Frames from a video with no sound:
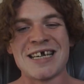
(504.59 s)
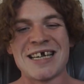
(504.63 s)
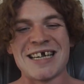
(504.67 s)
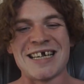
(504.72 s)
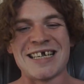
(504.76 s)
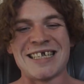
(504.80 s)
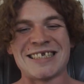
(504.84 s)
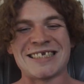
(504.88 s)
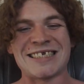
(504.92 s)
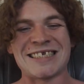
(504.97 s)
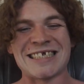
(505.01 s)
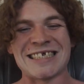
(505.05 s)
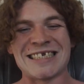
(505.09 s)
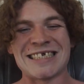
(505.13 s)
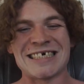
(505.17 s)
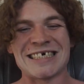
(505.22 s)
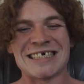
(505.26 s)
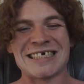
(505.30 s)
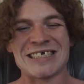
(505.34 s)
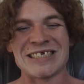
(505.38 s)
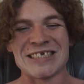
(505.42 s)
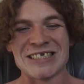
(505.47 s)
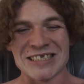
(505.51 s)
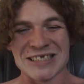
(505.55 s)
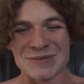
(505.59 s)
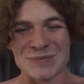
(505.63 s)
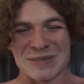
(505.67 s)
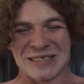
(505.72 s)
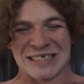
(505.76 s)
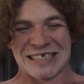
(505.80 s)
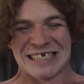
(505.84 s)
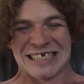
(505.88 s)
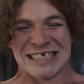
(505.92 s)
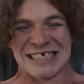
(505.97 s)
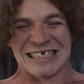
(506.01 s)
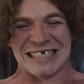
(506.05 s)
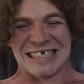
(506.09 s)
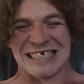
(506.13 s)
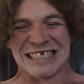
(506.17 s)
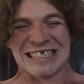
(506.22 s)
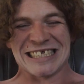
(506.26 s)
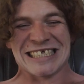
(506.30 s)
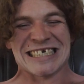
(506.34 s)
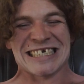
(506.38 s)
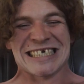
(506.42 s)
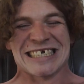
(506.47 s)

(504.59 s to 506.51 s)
instead of holding my teeth